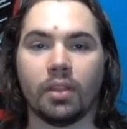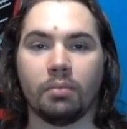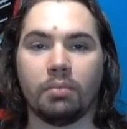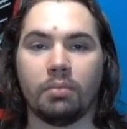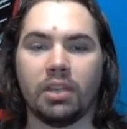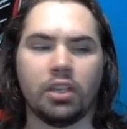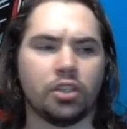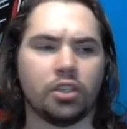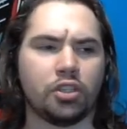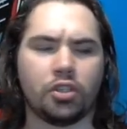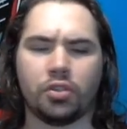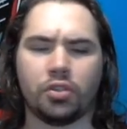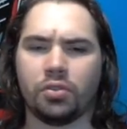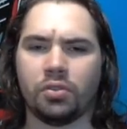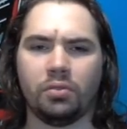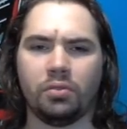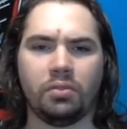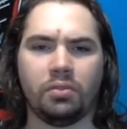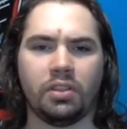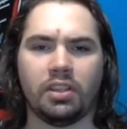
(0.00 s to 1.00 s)
Because
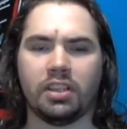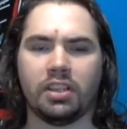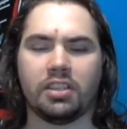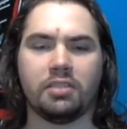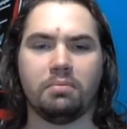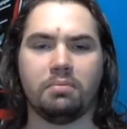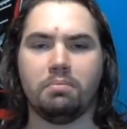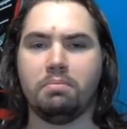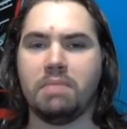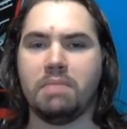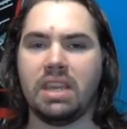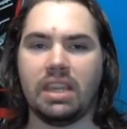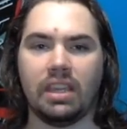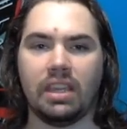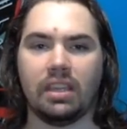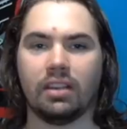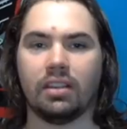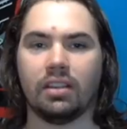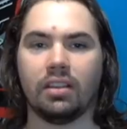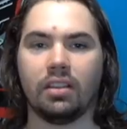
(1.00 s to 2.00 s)
truth doesn't
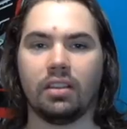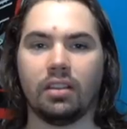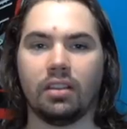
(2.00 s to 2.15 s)
mean